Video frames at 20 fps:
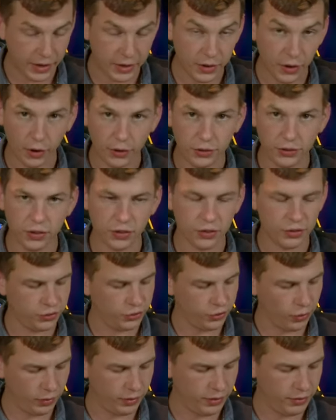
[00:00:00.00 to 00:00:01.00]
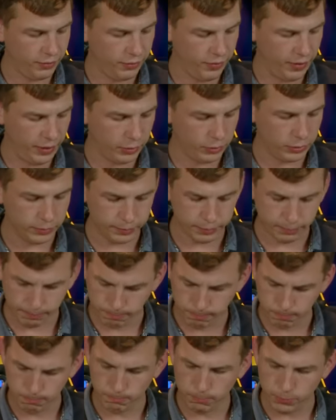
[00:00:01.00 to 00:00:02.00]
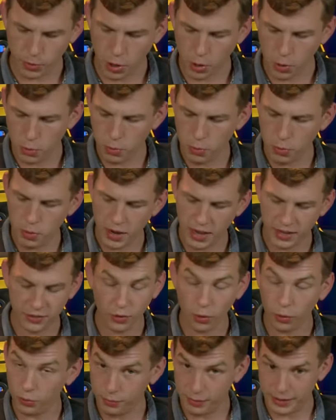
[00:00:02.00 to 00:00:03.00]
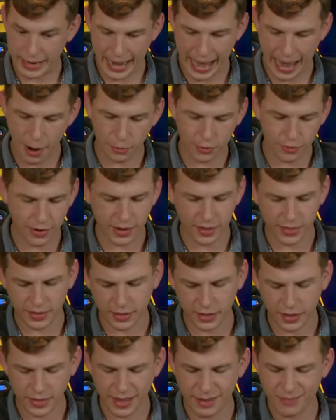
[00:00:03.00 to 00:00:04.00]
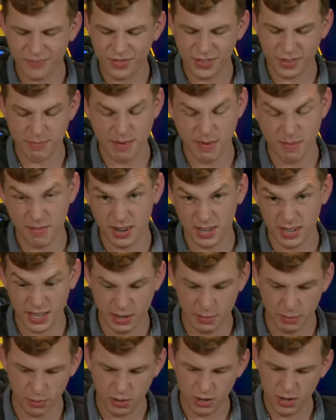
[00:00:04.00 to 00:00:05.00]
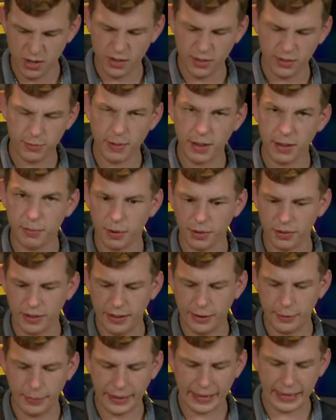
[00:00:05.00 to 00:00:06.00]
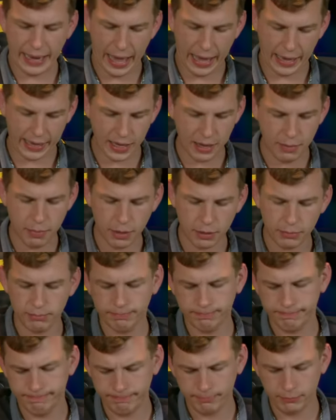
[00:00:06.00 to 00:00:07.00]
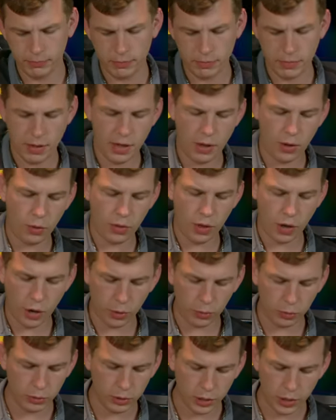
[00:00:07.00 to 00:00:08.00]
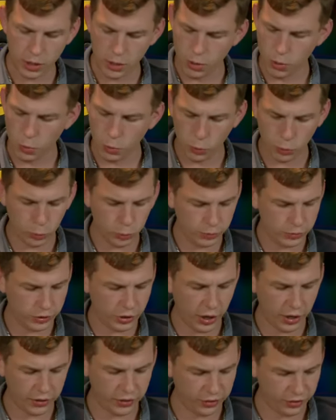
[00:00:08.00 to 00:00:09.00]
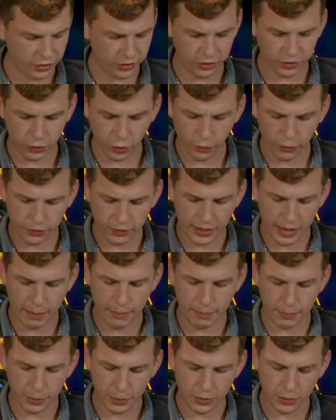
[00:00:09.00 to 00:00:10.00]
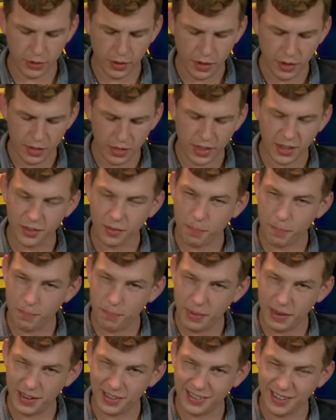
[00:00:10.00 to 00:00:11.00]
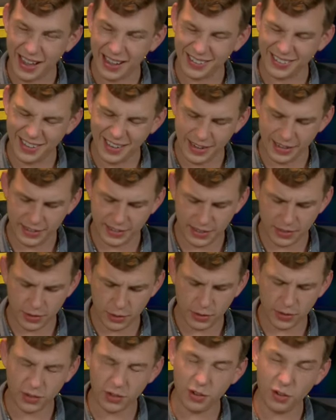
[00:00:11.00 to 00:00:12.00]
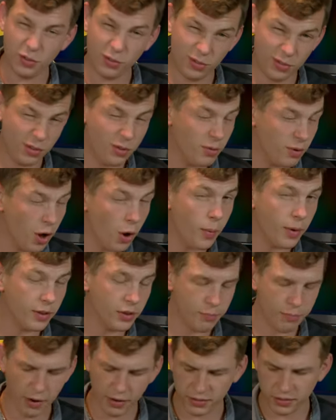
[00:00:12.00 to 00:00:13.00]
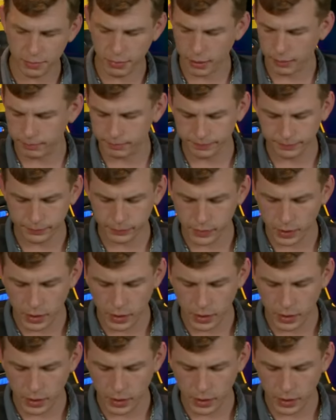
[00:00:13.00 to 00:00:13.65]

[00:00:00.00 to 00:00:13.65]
Nice solid feel. No, it's not loud or anything like that. It's a membrane keyboard. Spacebar's a little bit clacky, but on the whole, all nice, soft, dampened. There's a bit of tactility to it, so you know when you press the button.